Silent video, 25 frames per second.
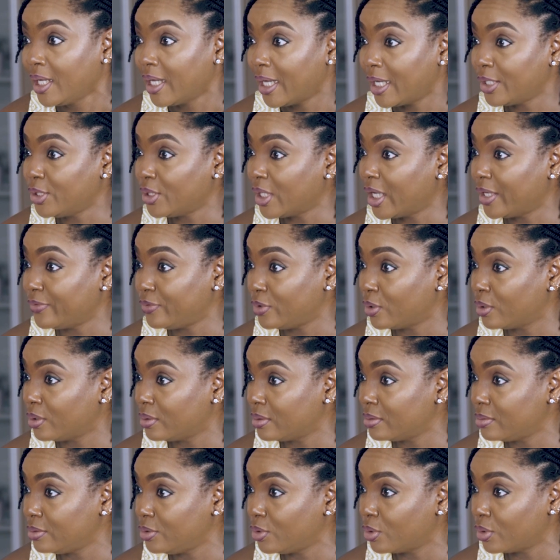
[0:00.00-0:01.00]
and you have
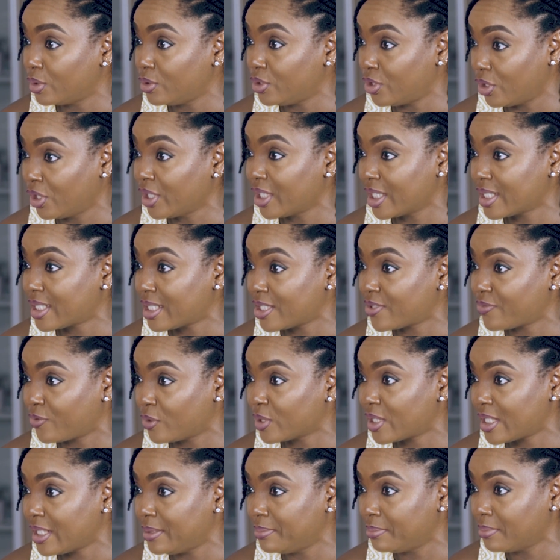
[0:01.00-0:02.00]
your youngest is 14